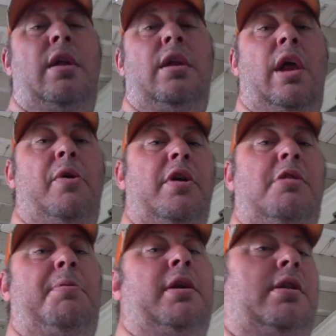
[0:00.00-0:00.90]
lowering
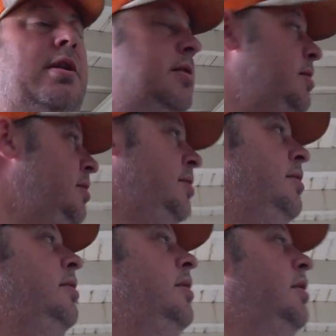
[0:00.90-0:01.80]
springs.
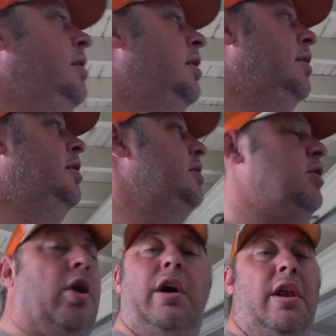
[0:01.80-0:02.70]

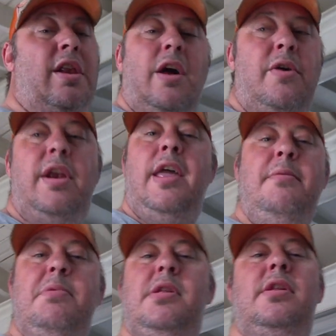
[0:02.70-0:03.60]
Not going to lower it
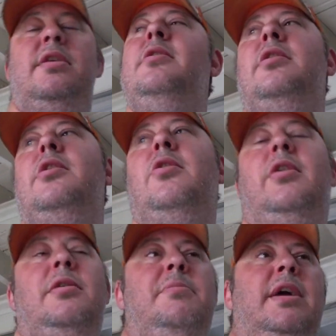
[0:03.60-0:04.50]
heaps. Not
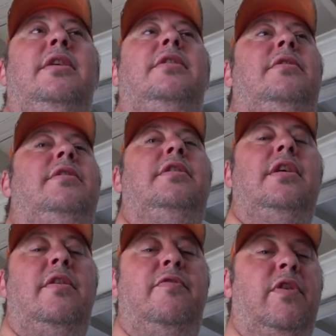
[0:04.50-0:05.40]
going to make it, you
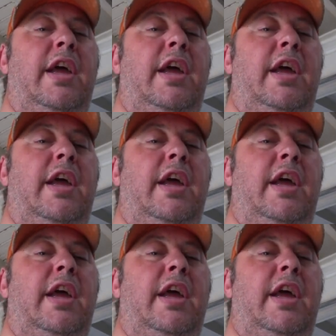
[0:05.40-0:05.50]
know, fully